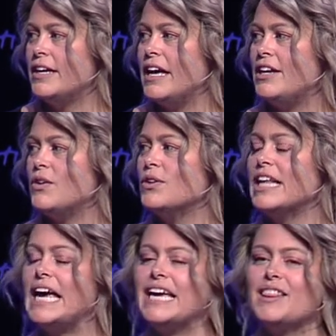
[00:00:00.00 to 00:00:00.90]
I don't
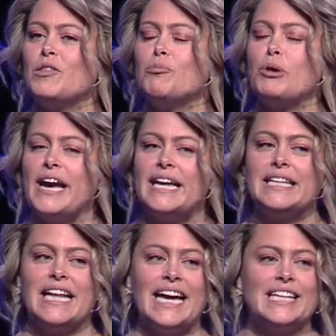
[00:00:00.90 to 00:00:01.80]
like the
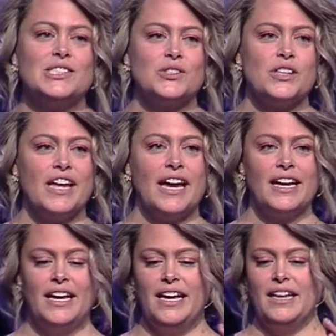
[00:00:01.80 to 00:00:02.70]
bright lights or the
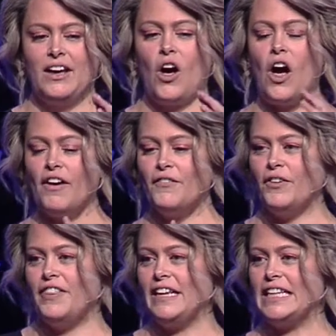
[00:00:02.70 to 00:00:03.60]
awful
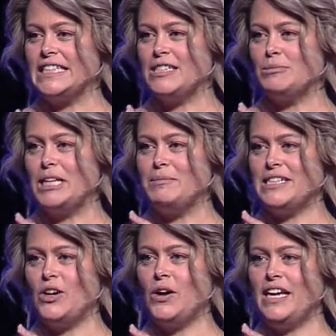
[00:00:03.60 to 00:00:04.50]
thing that sometimes
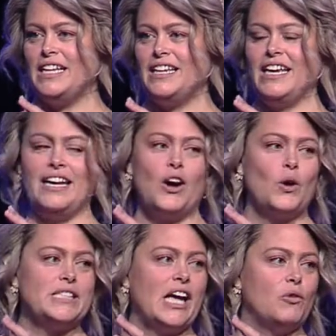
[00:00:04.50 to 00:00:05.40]
in a
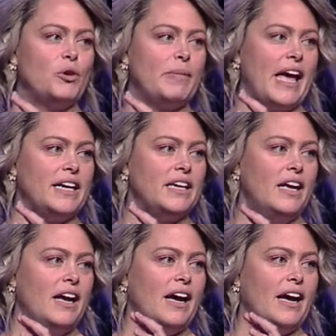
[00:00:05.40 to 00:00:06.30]
hotel room that
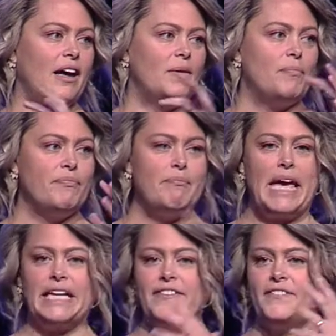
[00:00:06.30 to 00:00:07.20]

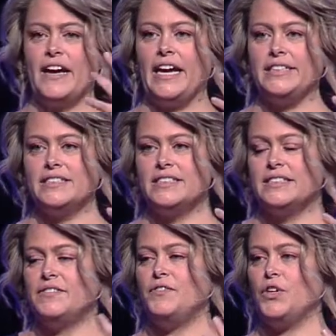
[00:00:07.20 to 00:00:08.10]
magnifies
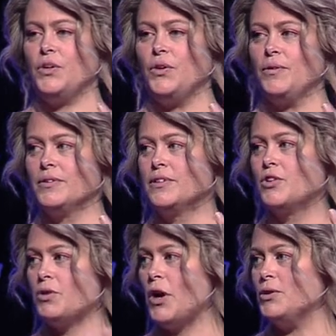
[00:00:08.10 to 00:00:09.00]
the view.
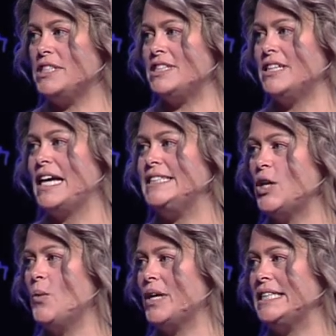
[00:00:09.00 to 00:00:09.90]
Gross. I
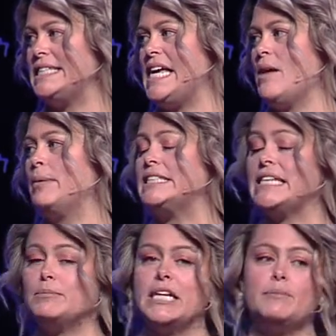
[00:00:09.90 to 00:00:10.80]
don't want to see it, but
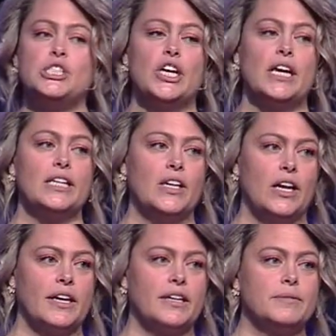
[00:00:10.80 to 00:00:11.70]
sometimes you got to
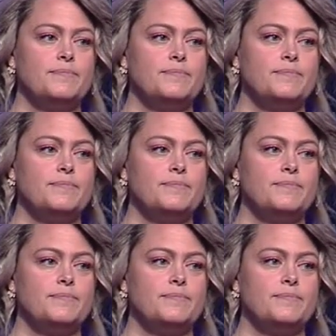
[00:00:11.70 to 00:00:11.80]
look.